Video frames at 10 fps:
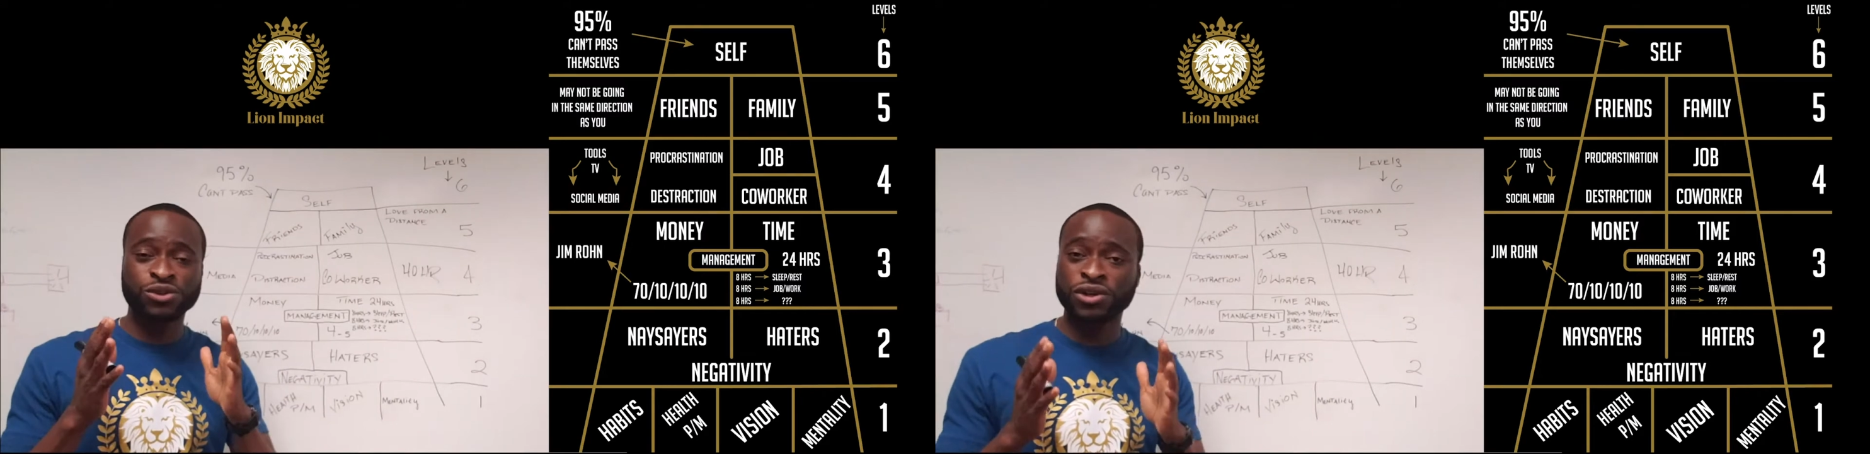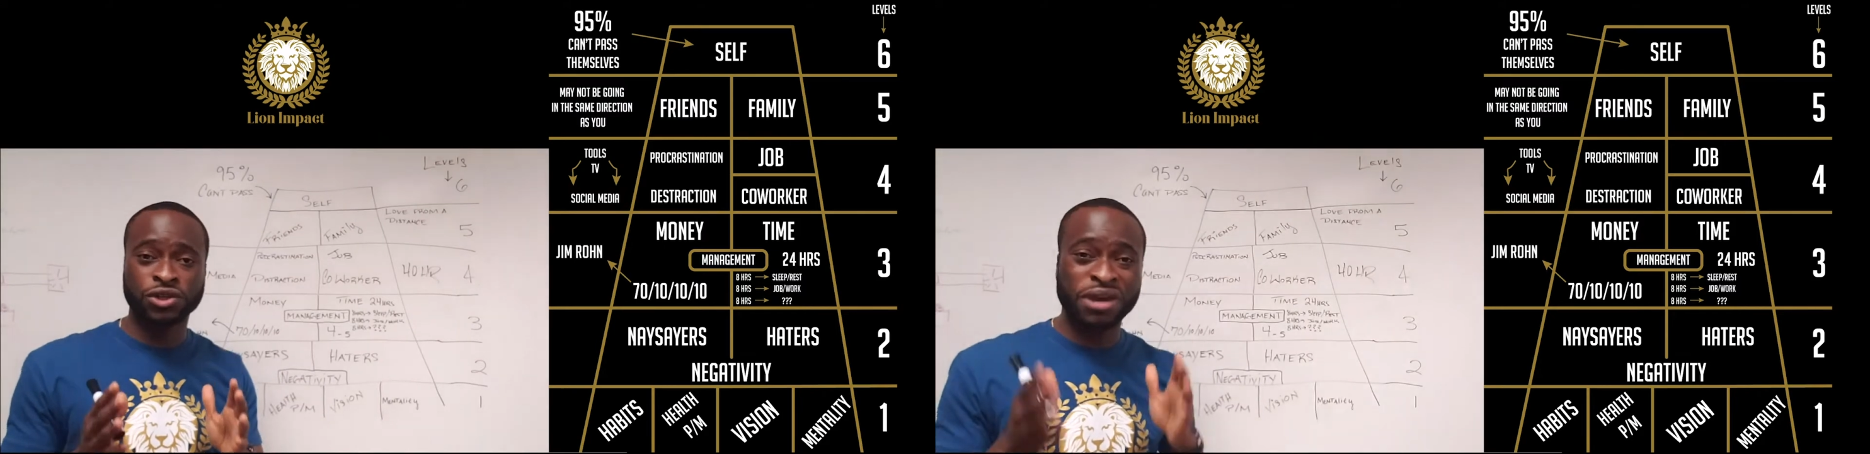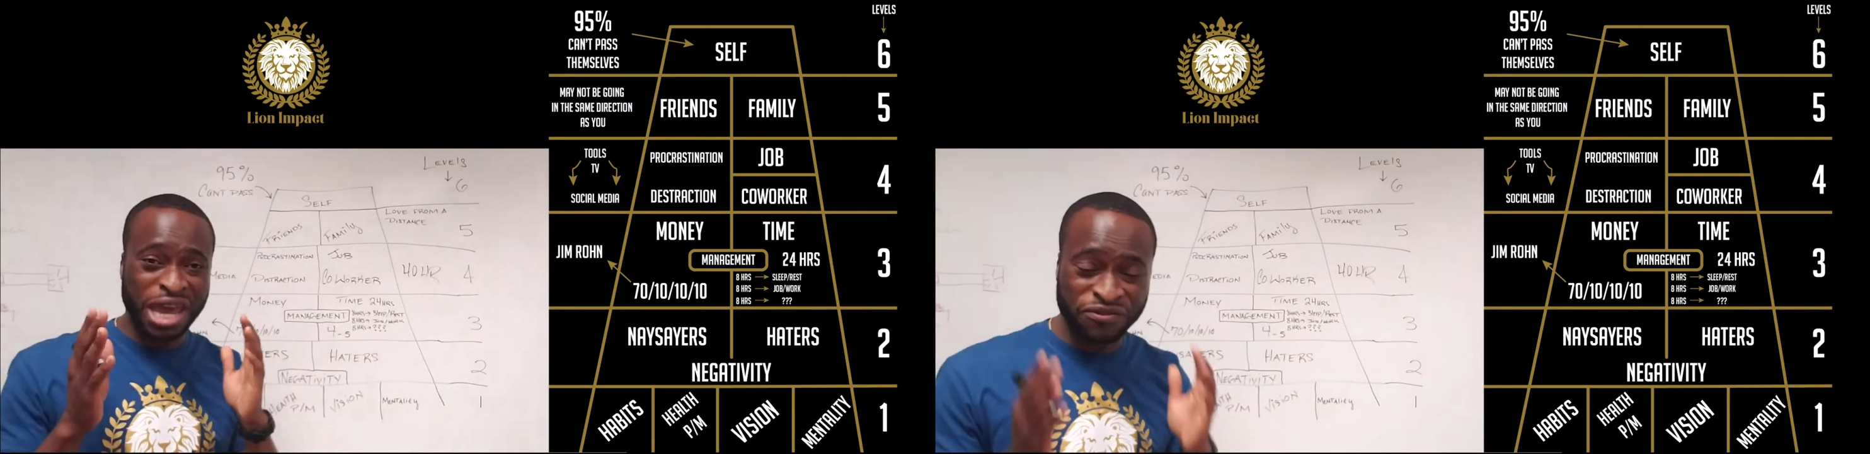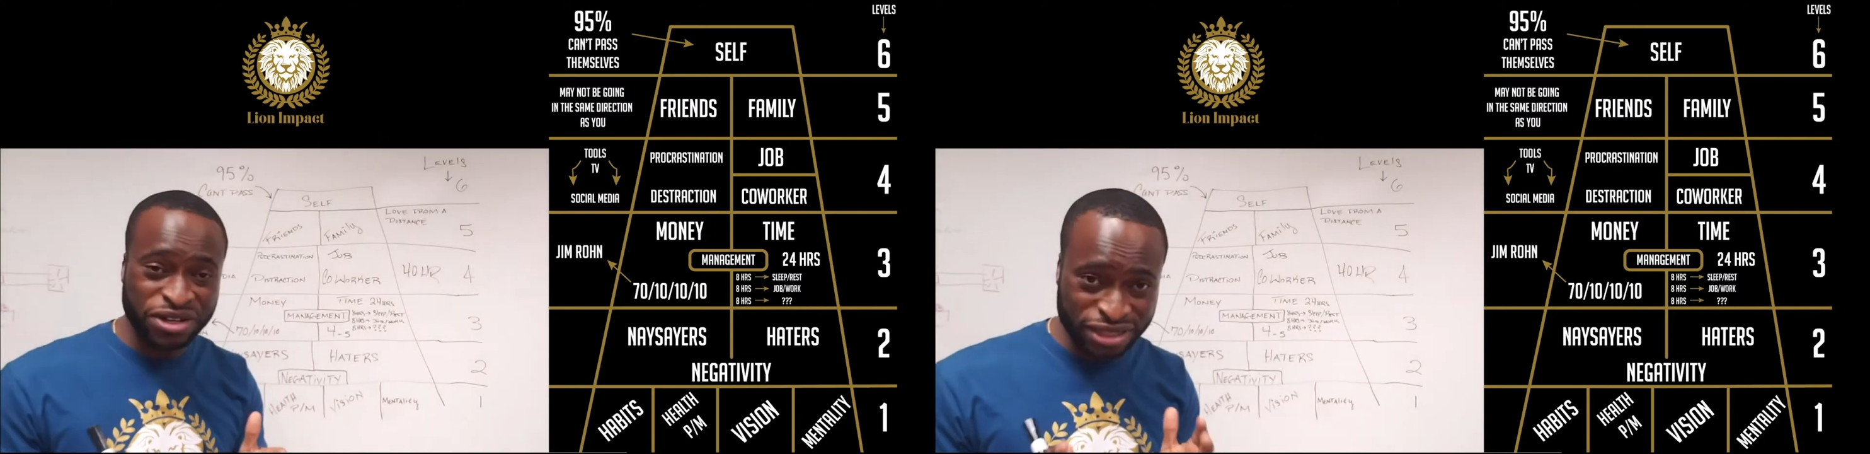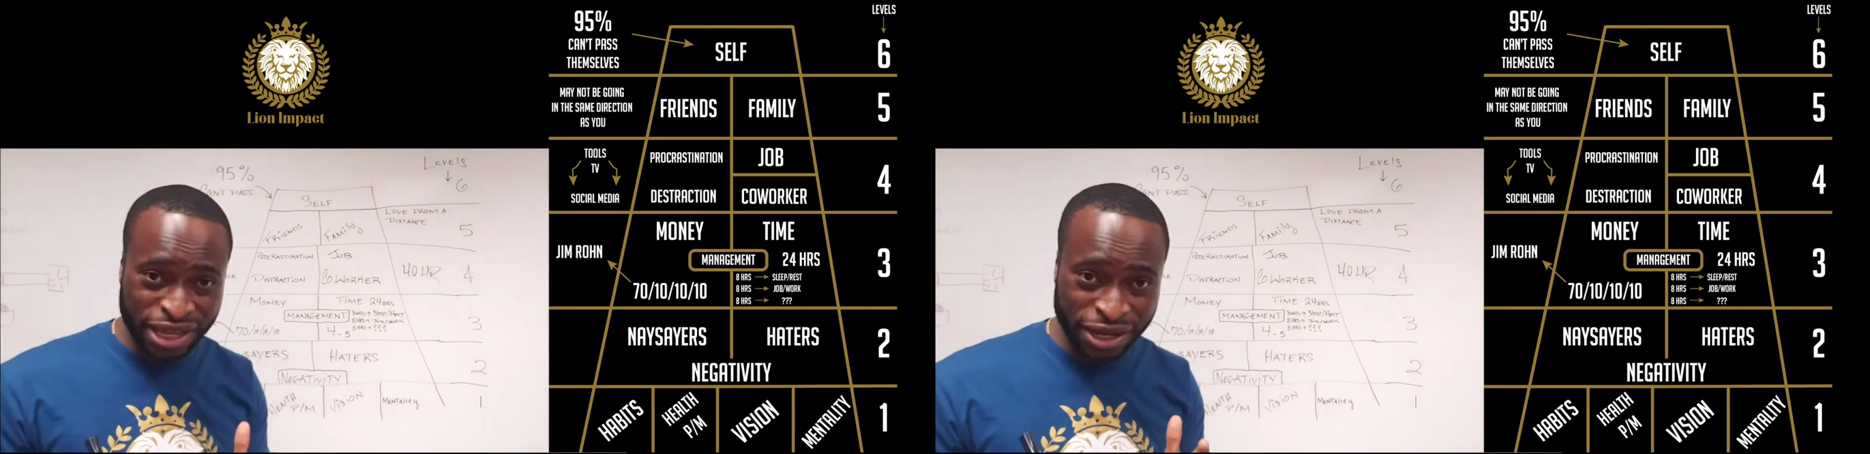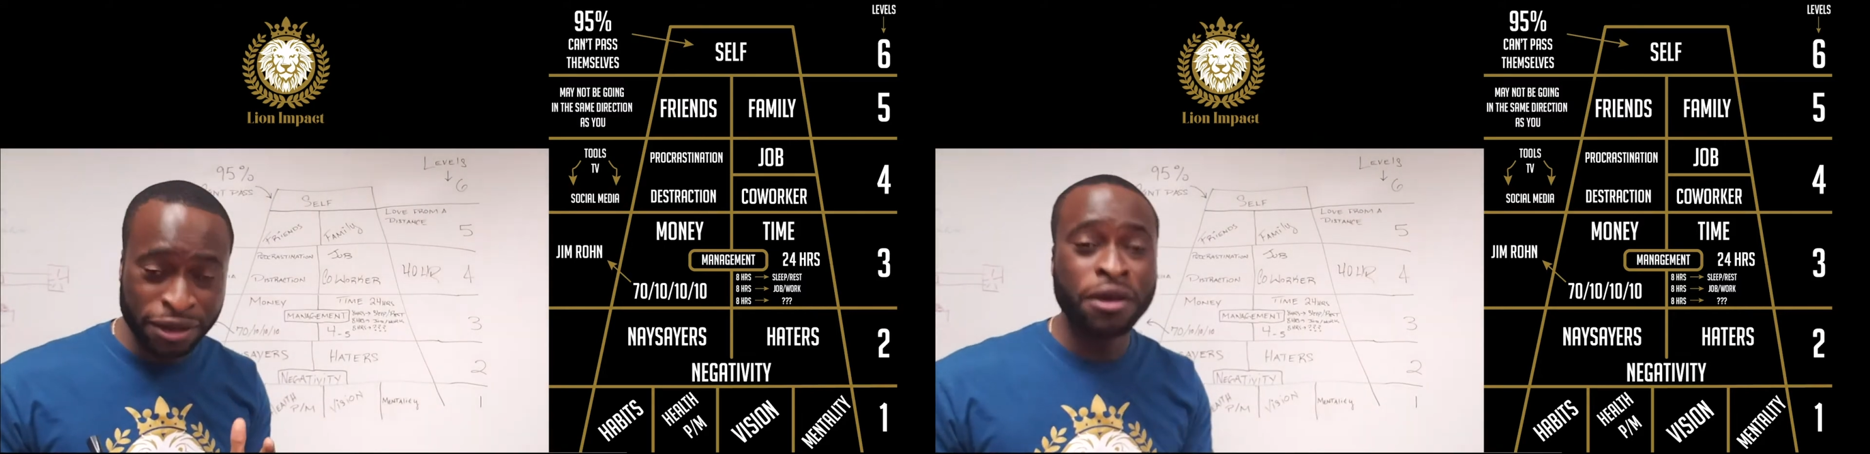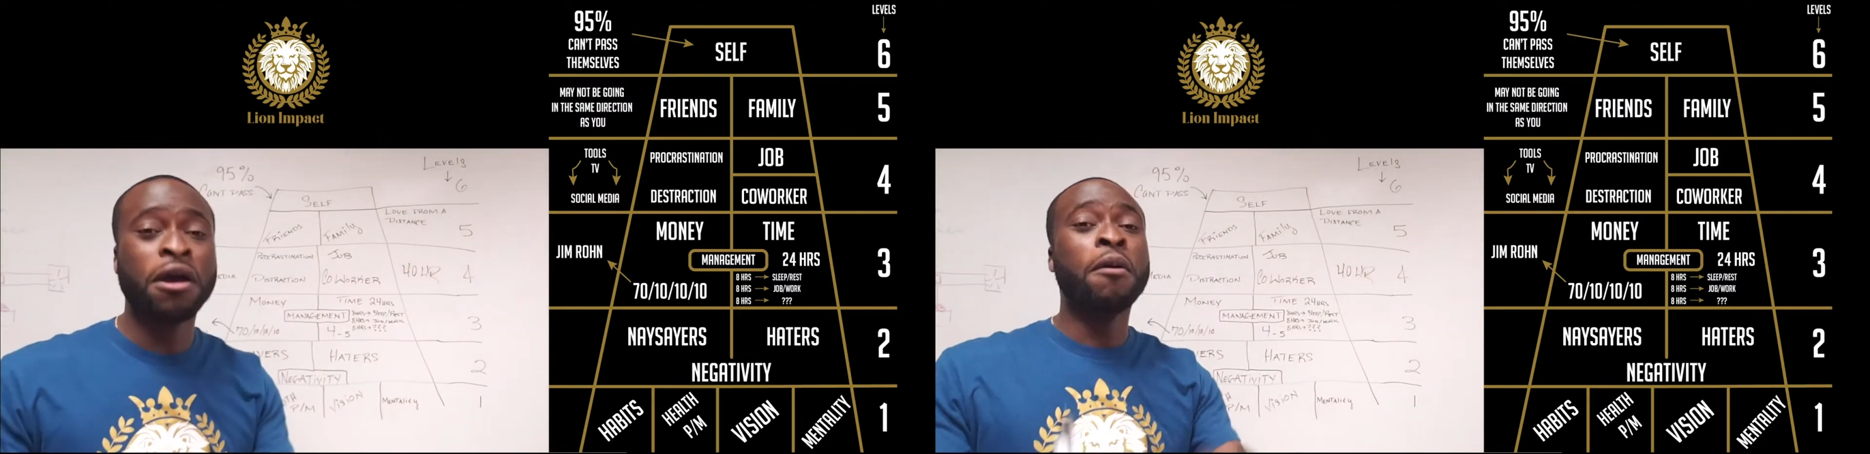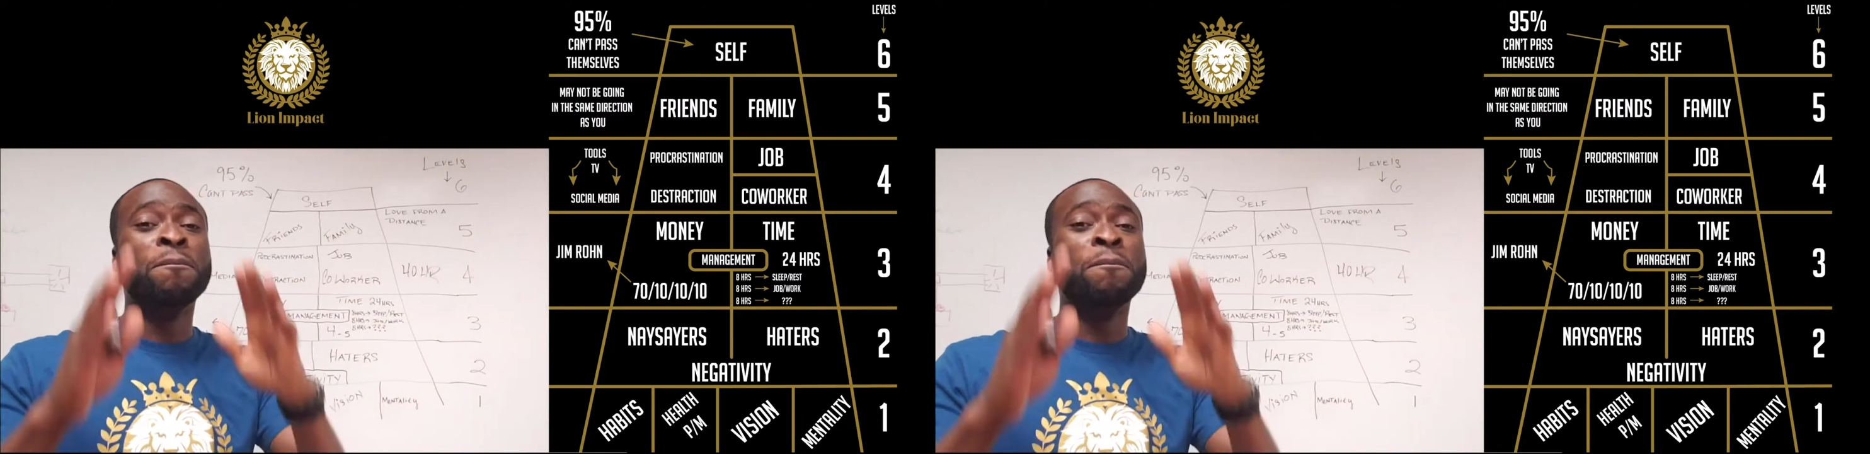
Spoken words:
you to do everything